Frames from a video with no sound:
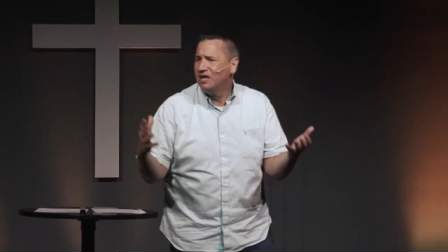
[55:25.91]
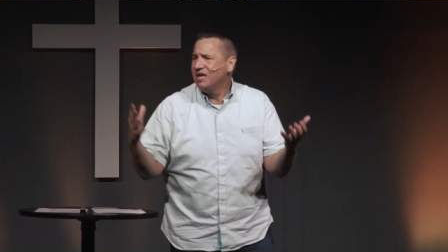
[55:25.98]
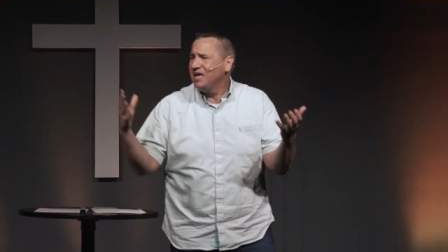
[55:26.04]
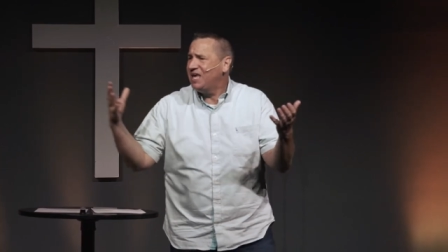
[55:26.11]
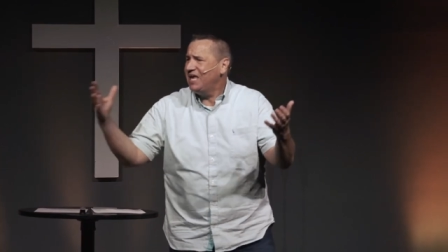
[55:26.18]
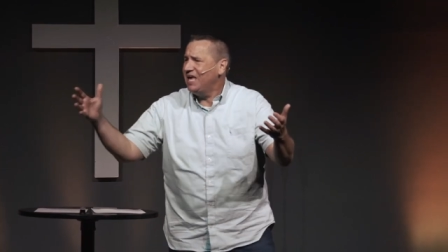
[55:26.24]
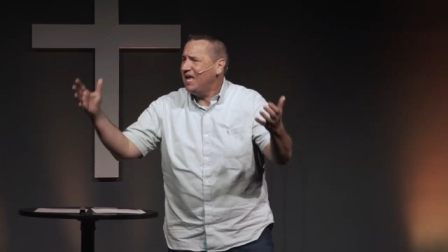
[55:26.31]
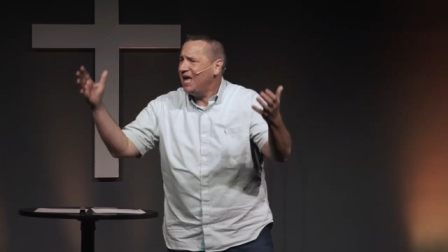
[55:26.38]

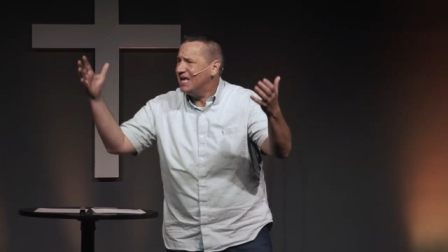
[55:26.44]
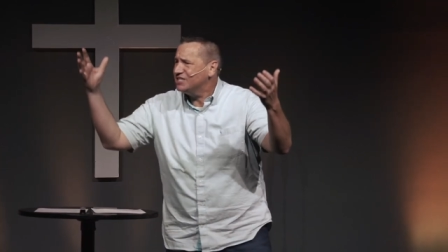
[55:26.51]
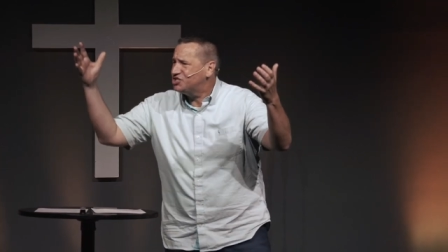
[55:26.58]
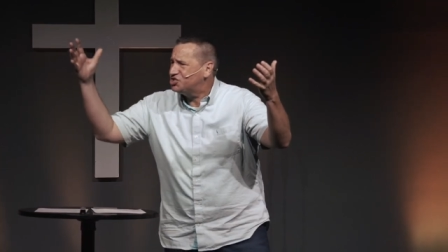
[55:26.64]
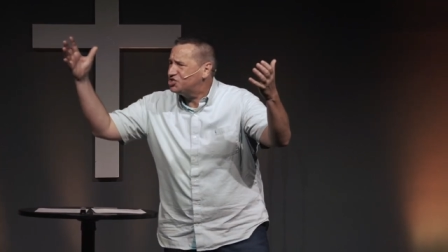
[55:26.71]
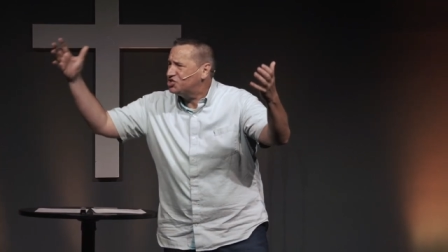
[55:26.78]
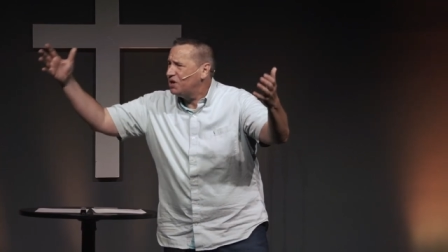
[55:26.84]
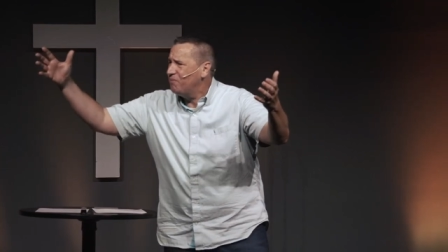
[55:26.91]
He has
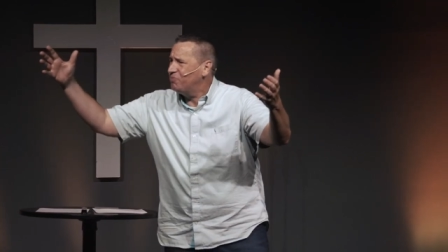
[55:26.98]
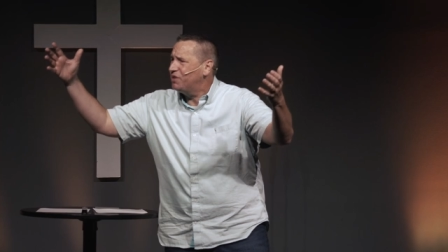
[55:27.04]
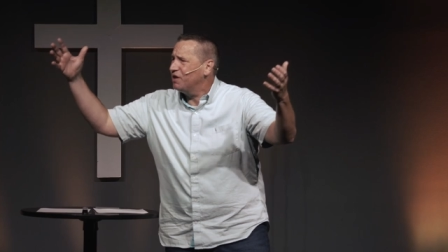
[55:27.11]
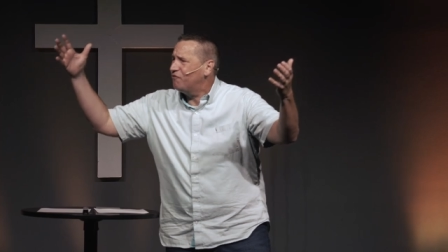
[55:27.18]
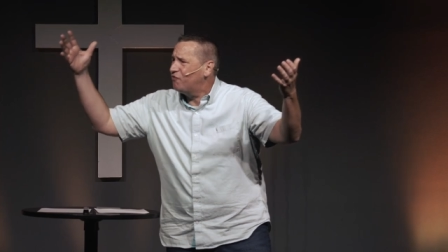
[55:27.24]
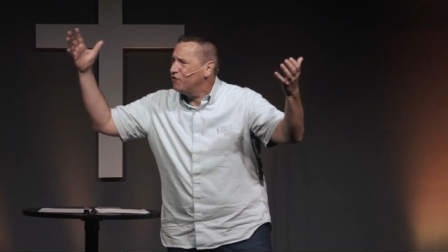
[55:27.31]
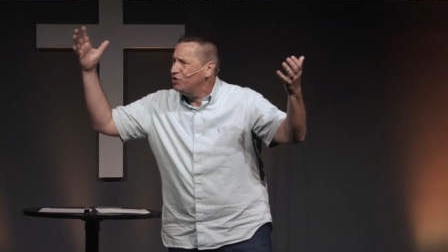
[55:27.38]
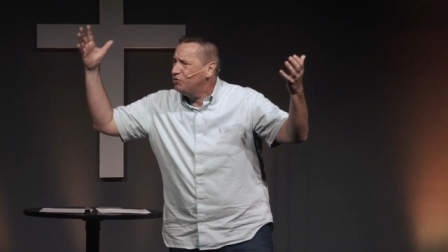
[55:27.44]
something
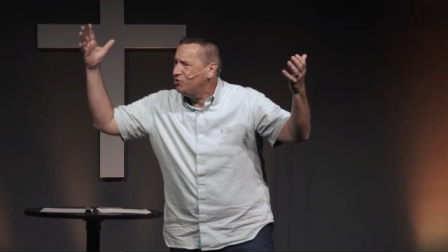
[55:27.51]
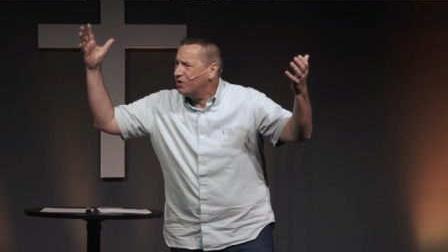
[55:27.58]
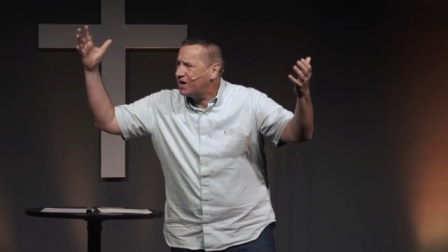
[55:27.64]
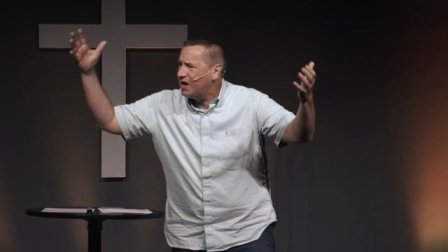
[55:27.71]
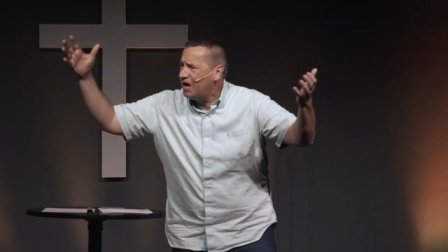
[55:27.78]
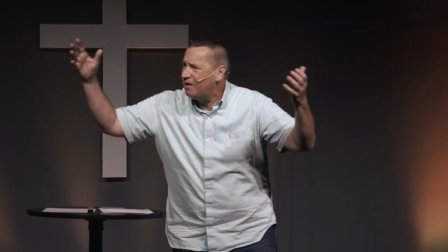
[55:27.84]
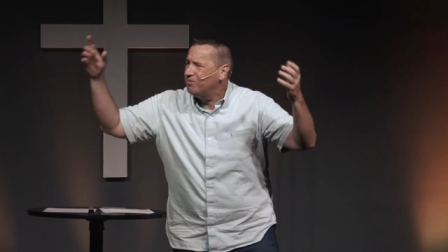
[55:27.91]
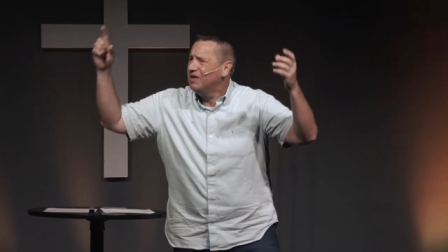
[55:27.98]
for you to
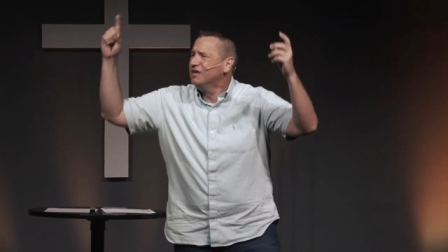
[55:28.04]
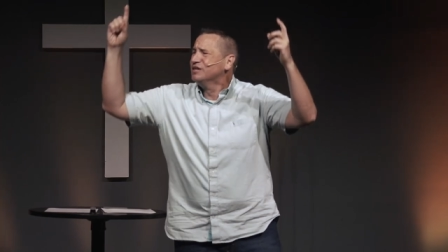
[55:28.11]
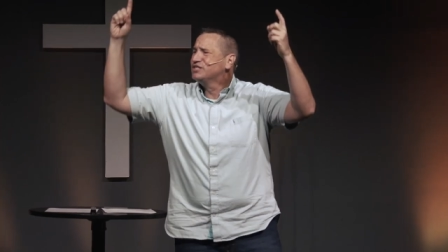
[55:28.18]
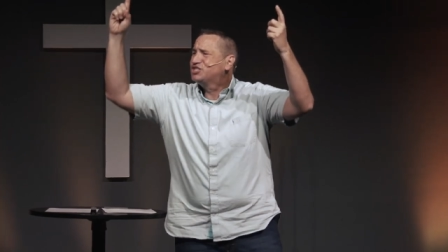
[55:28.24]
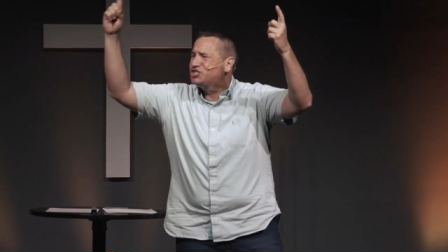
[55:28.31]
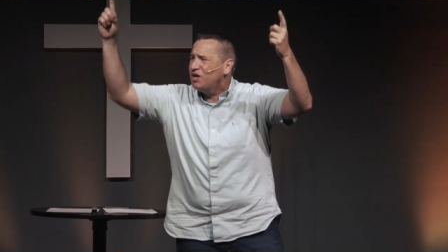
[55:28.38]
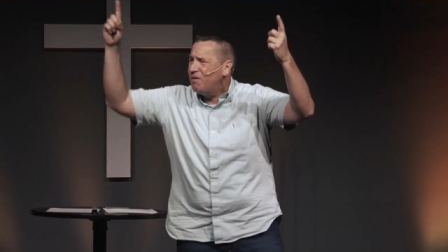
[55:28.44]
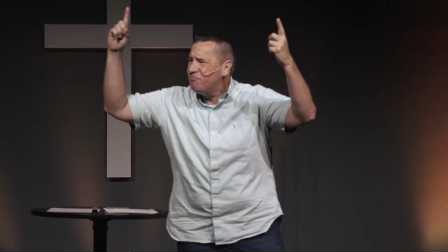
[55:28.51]
accomplish,
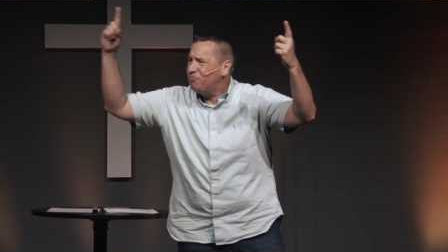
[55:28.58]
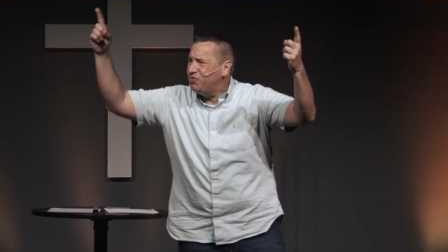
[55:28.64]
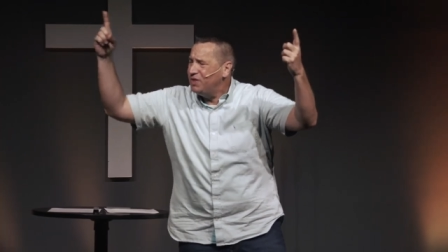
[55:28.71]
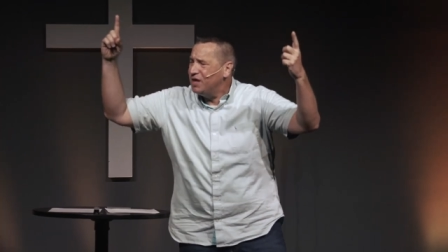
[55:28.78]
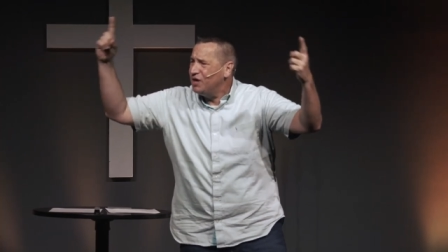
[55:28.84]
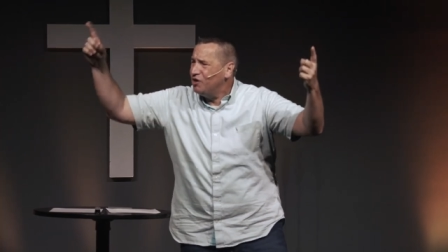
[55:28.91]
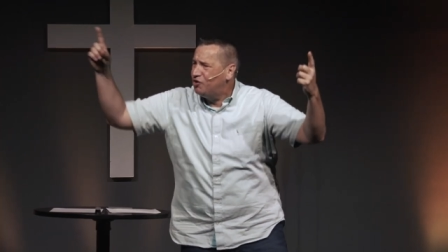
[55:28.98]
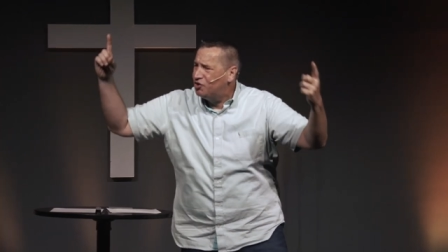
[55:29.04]

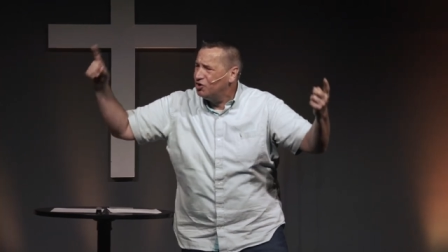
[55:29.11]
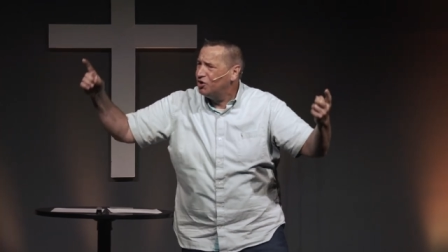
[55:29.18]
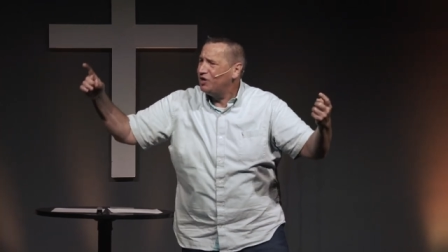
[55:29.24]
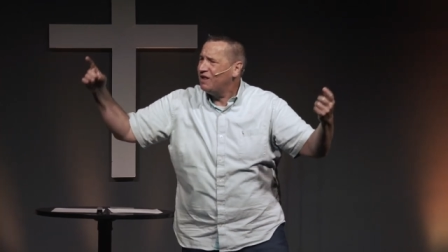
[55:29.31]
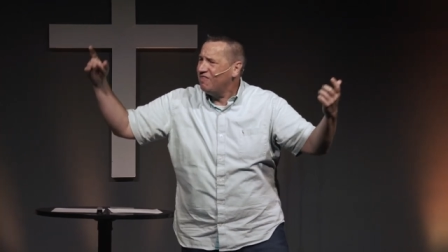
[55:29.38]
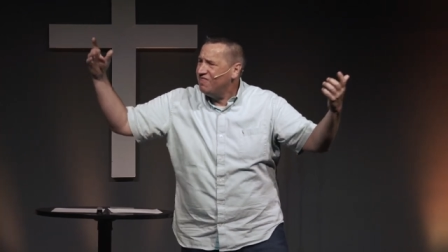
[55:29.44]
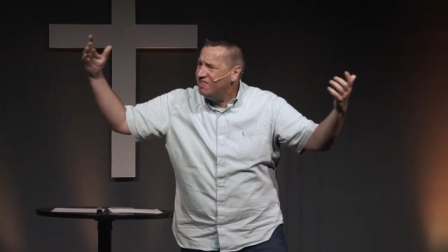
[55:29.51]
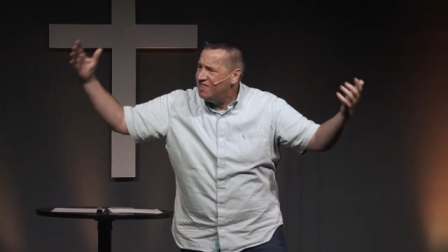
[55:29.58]
something good
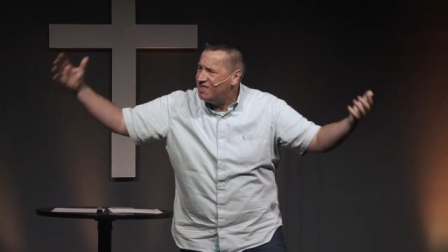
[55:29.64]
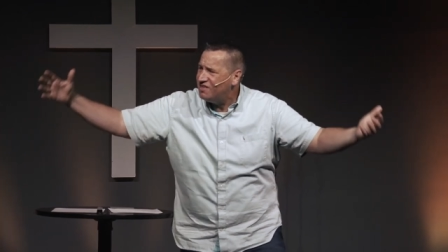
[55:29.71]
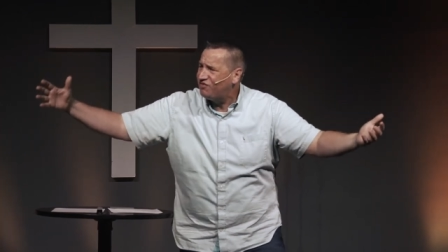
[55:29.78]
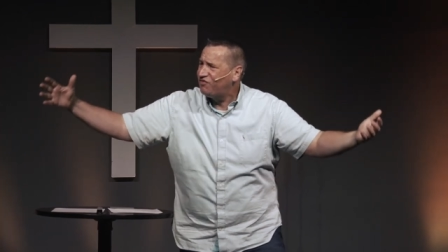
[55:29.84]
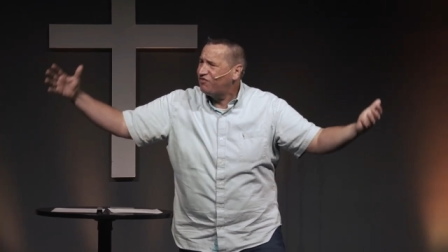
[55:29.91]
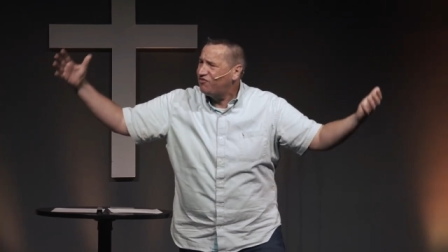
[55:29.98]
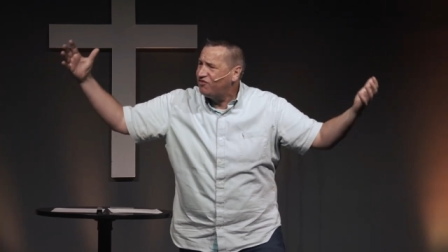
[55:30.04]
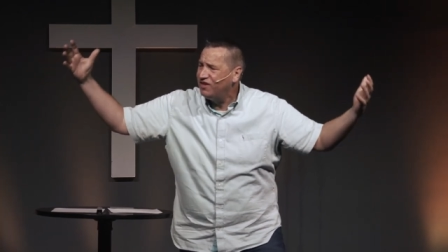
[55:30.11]
in this
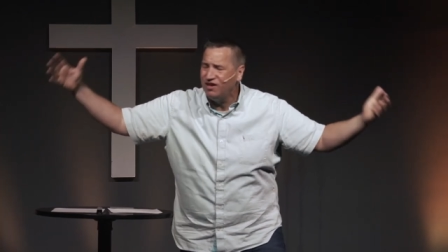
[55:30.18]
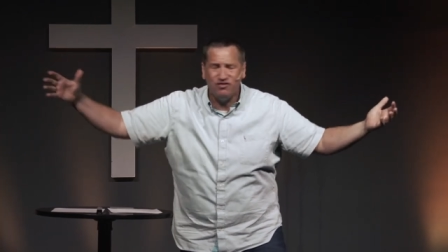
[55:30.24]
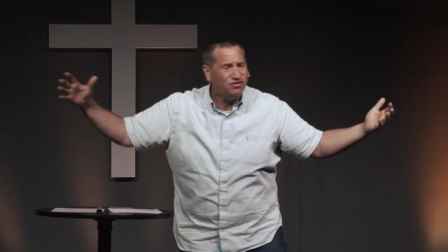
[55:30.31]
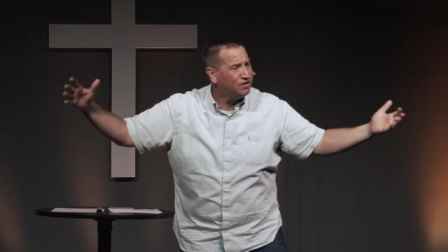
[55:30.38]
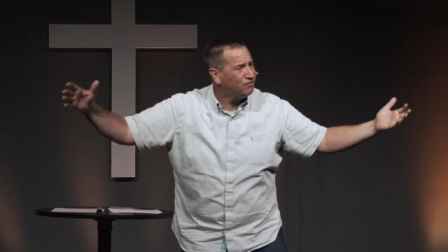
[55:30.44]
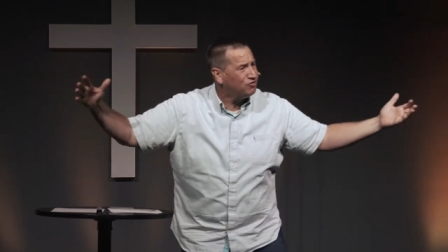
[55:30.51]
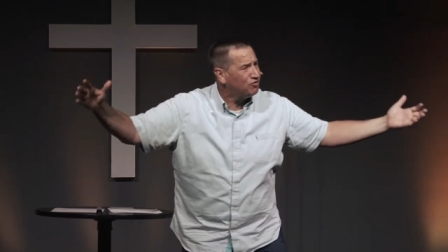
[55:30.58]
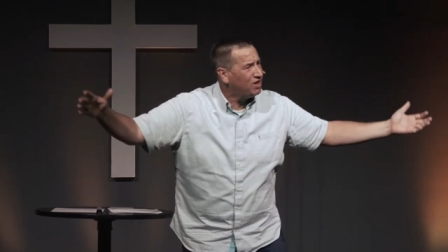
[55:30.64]
season
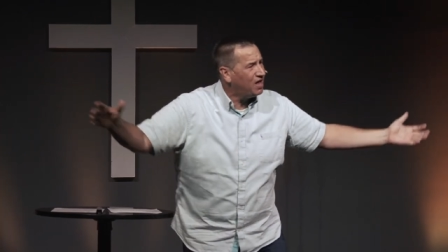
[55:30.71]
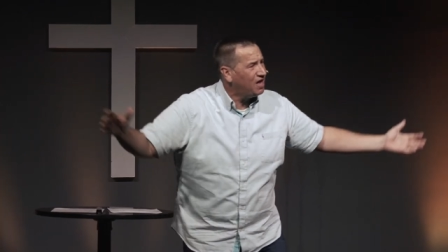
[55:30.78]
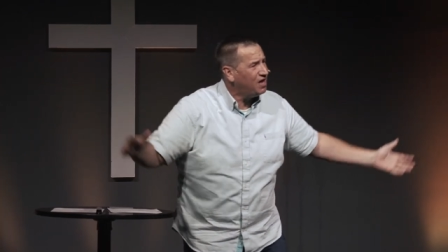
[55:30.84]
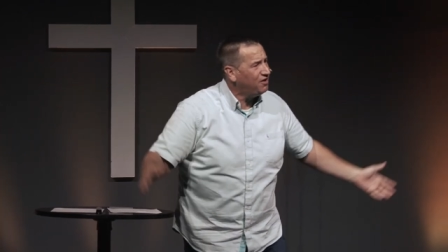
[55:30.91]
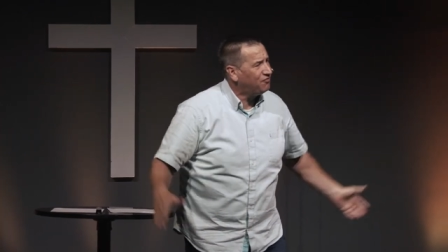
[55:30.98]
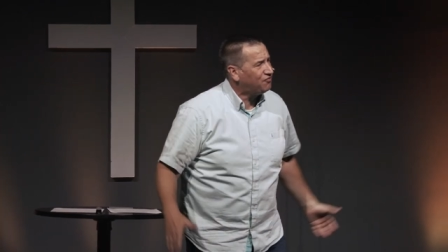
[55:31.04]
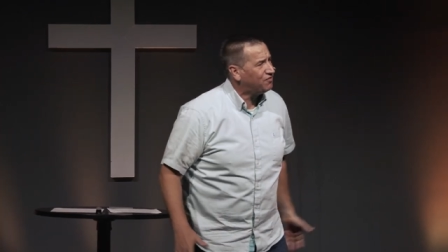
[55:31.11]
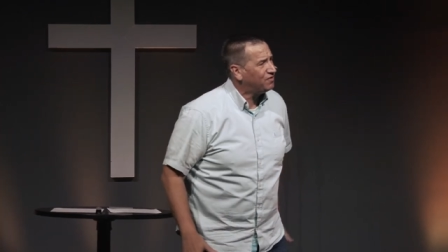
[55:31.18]
of your
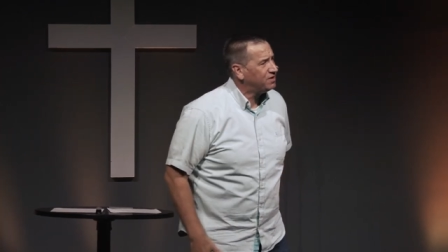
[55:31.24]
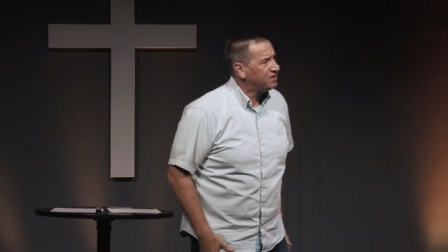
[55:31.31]
life.